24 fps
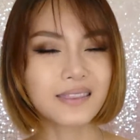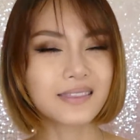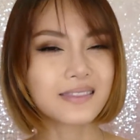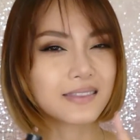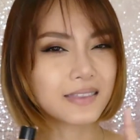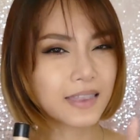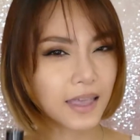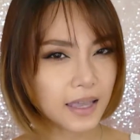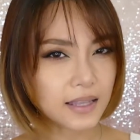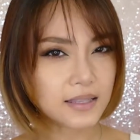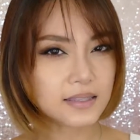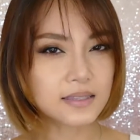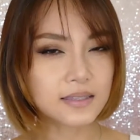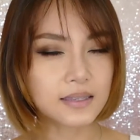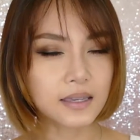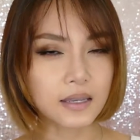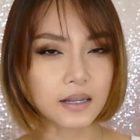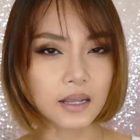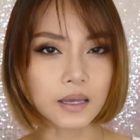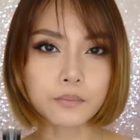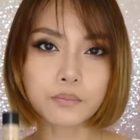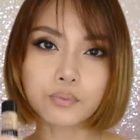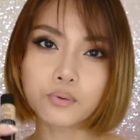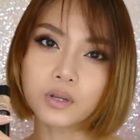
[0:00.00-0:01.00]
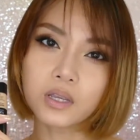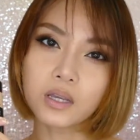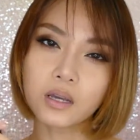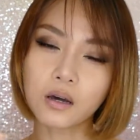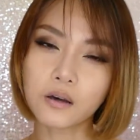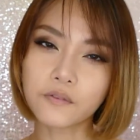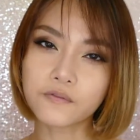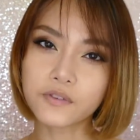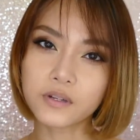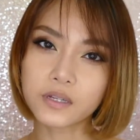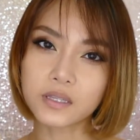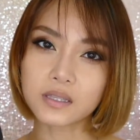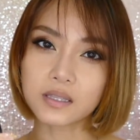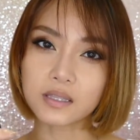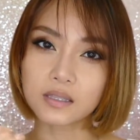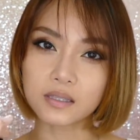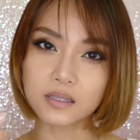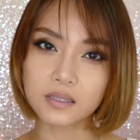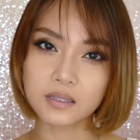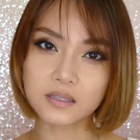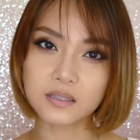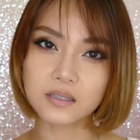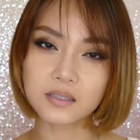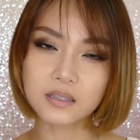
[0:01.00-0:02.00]
That said, I'm pretty confident
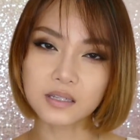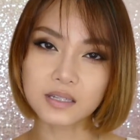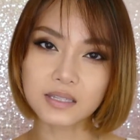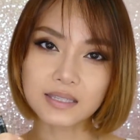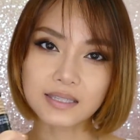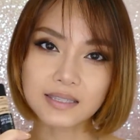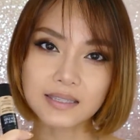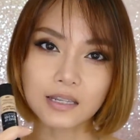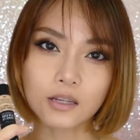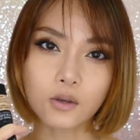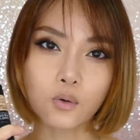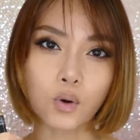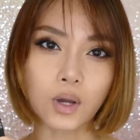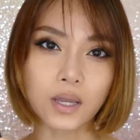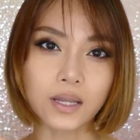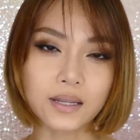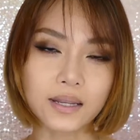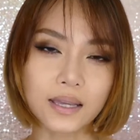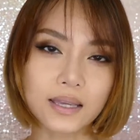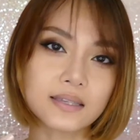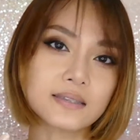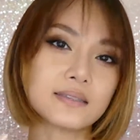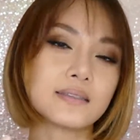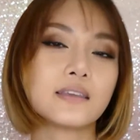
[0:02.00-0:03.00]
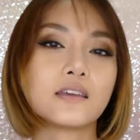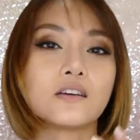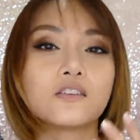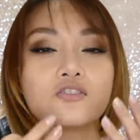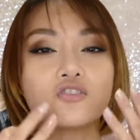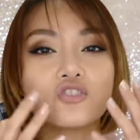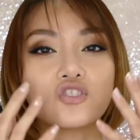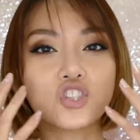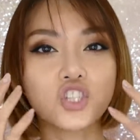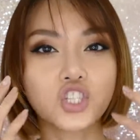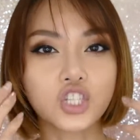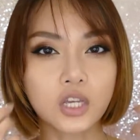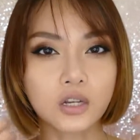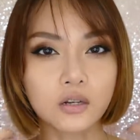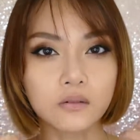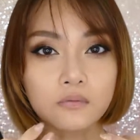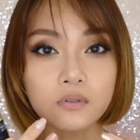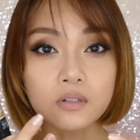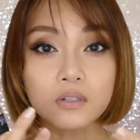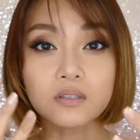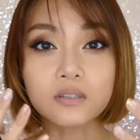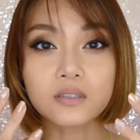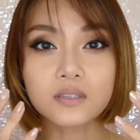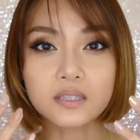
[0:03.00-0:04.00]
that this is going to sit quite nicely on
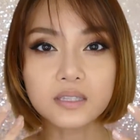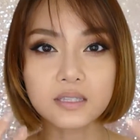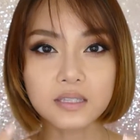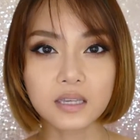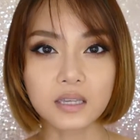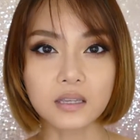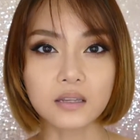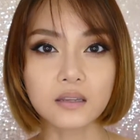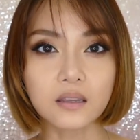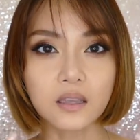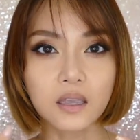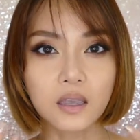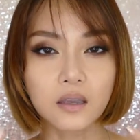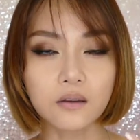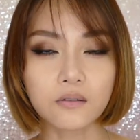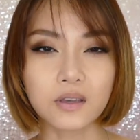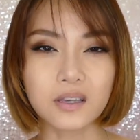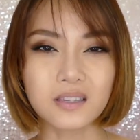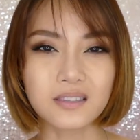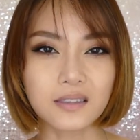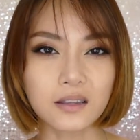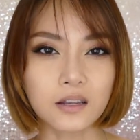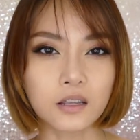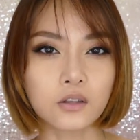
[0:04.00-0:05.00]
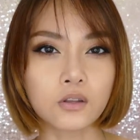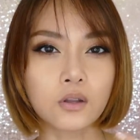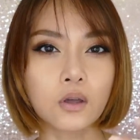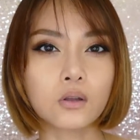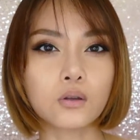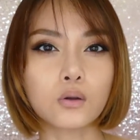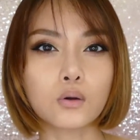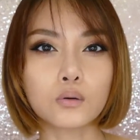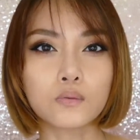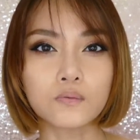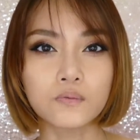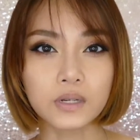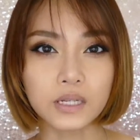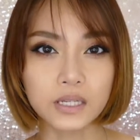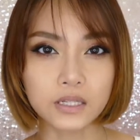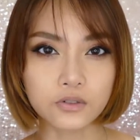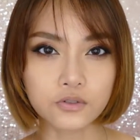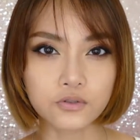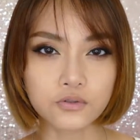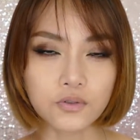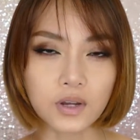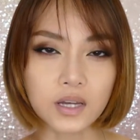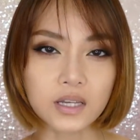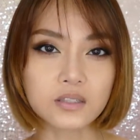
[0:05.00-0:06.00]
general skin areas that are not overly
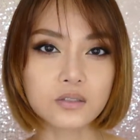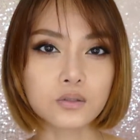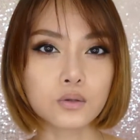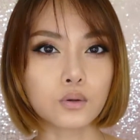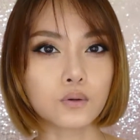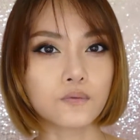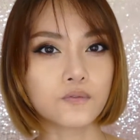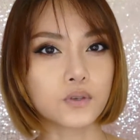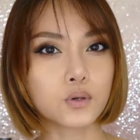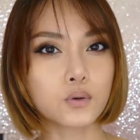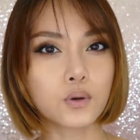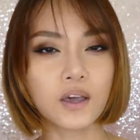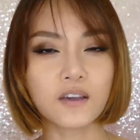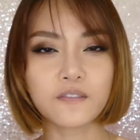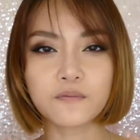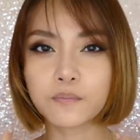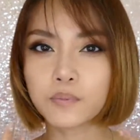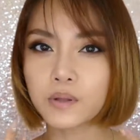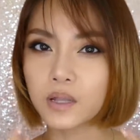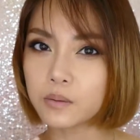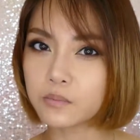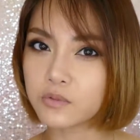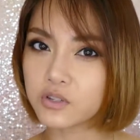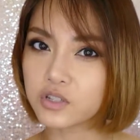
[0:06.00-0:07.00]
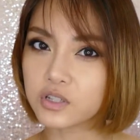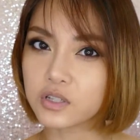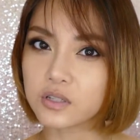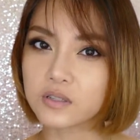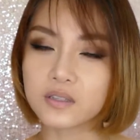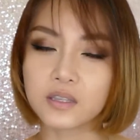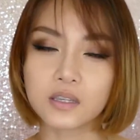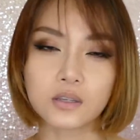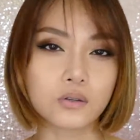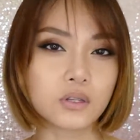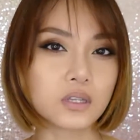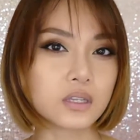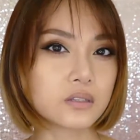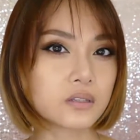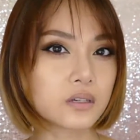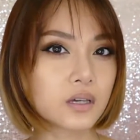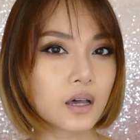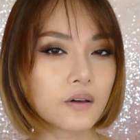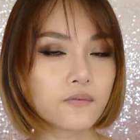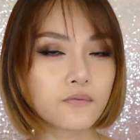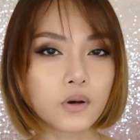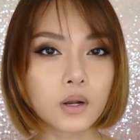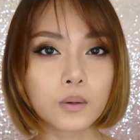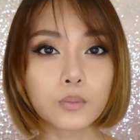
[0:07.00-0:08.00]
dry. So if you have blemishes that you need to
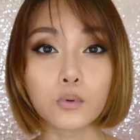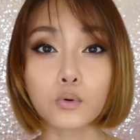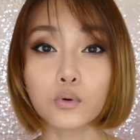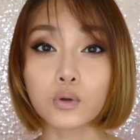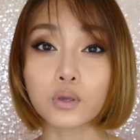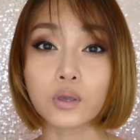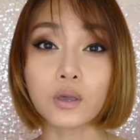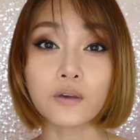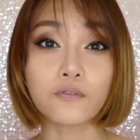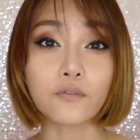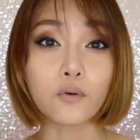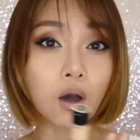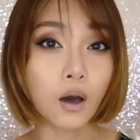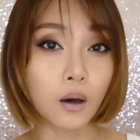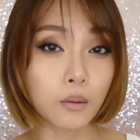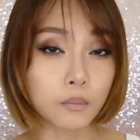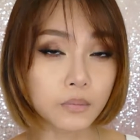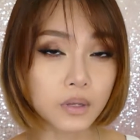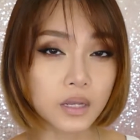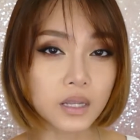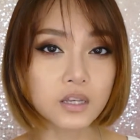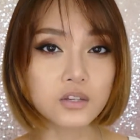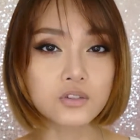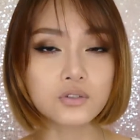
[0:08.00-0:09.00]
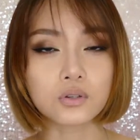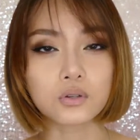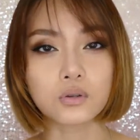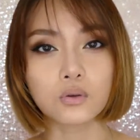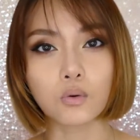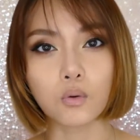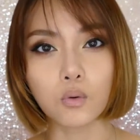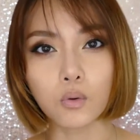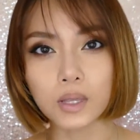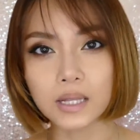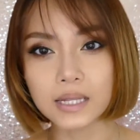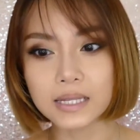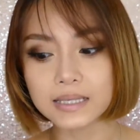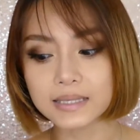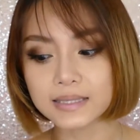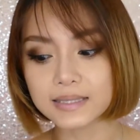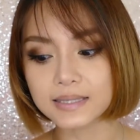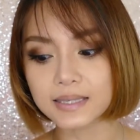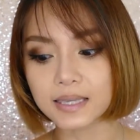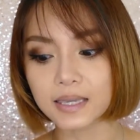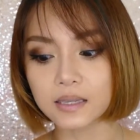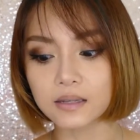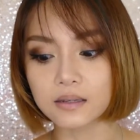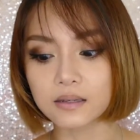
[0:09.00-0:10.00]
cover up or you have combination oily
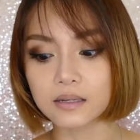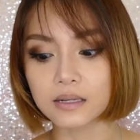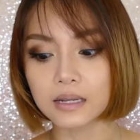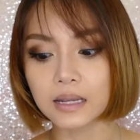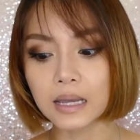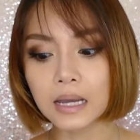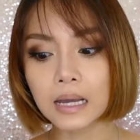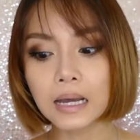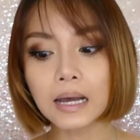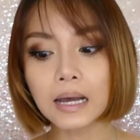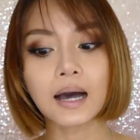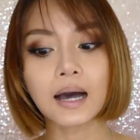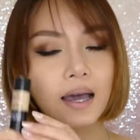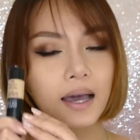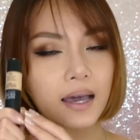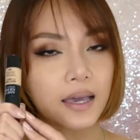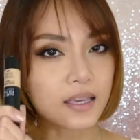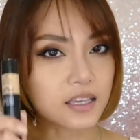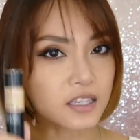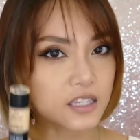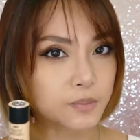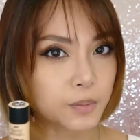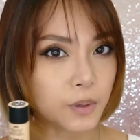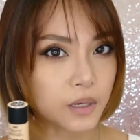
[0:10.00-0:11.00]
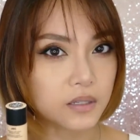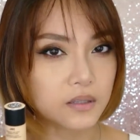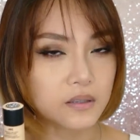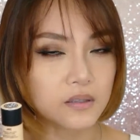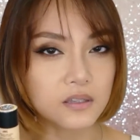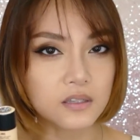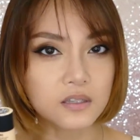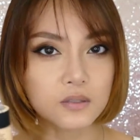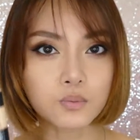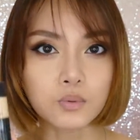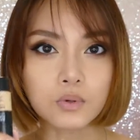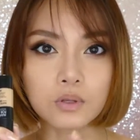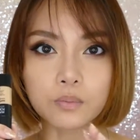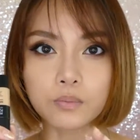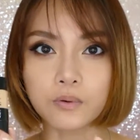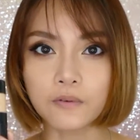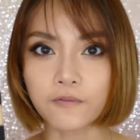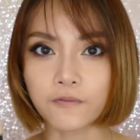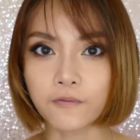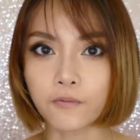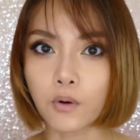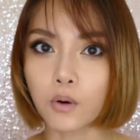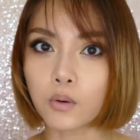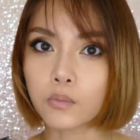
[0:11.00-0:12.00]
skin, I expect this will
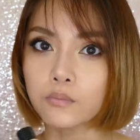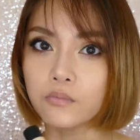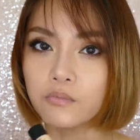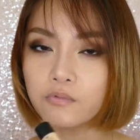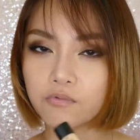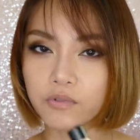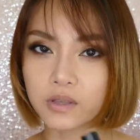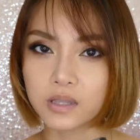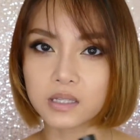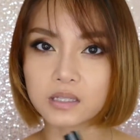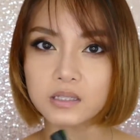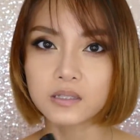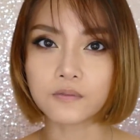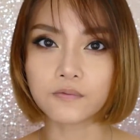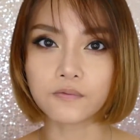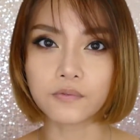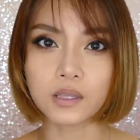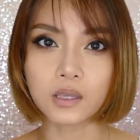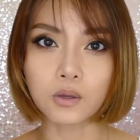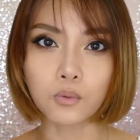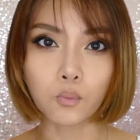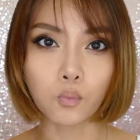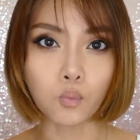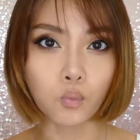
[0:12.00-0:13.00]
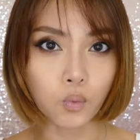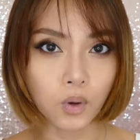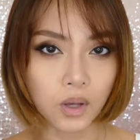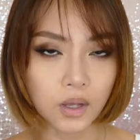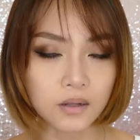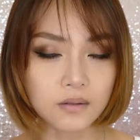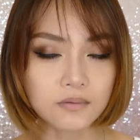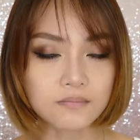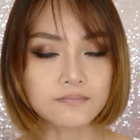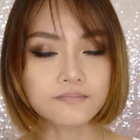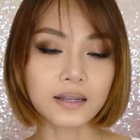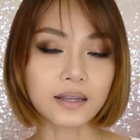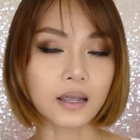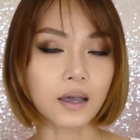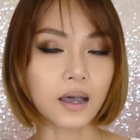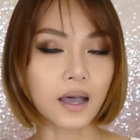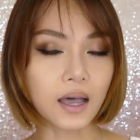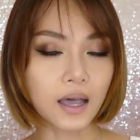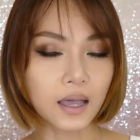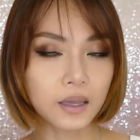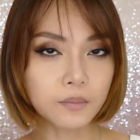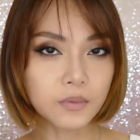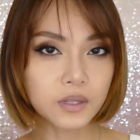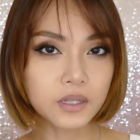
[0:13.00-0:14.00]
perform relatively well. Now,
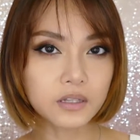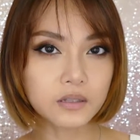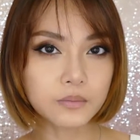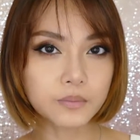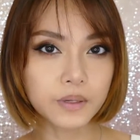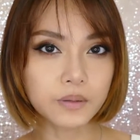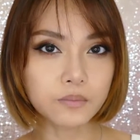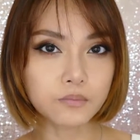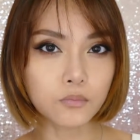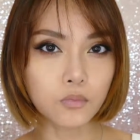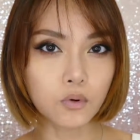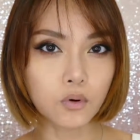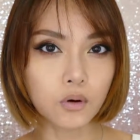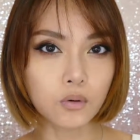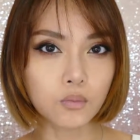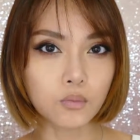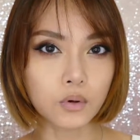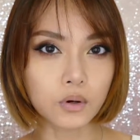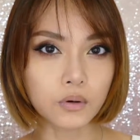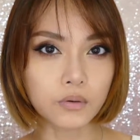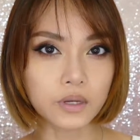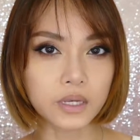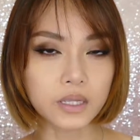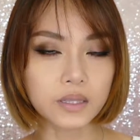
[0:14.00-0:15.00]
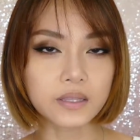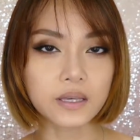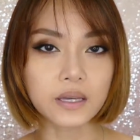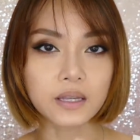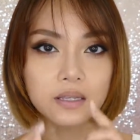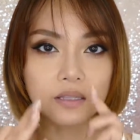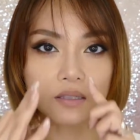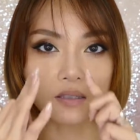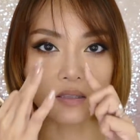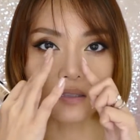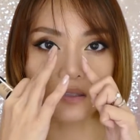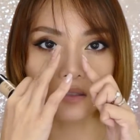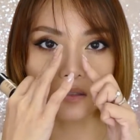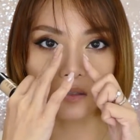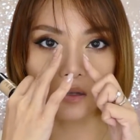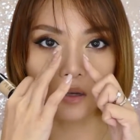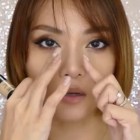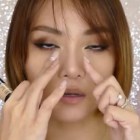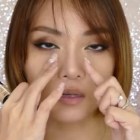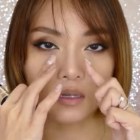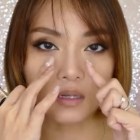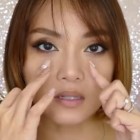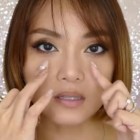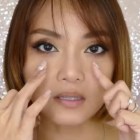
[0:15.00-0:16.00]
I'm a little bit more worried that it's
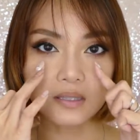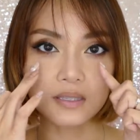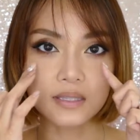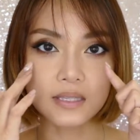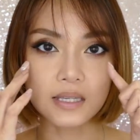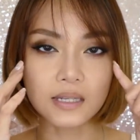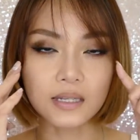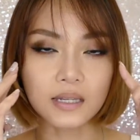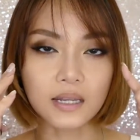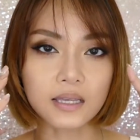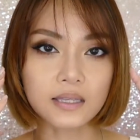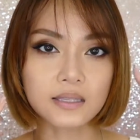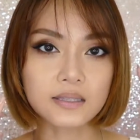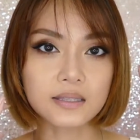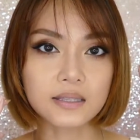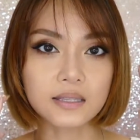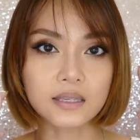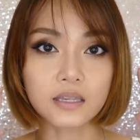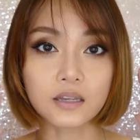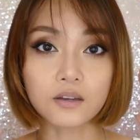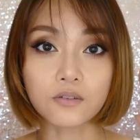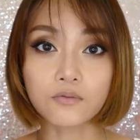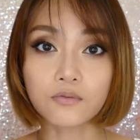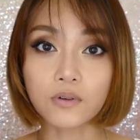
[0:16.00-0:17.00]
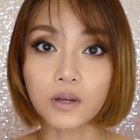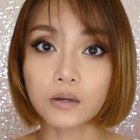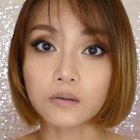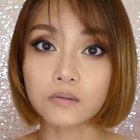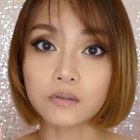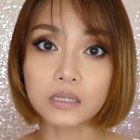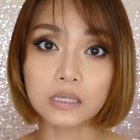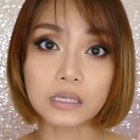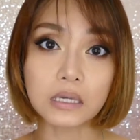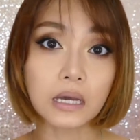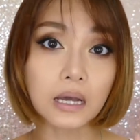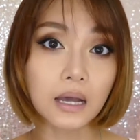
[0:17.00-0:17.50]
not going to sit nicely around the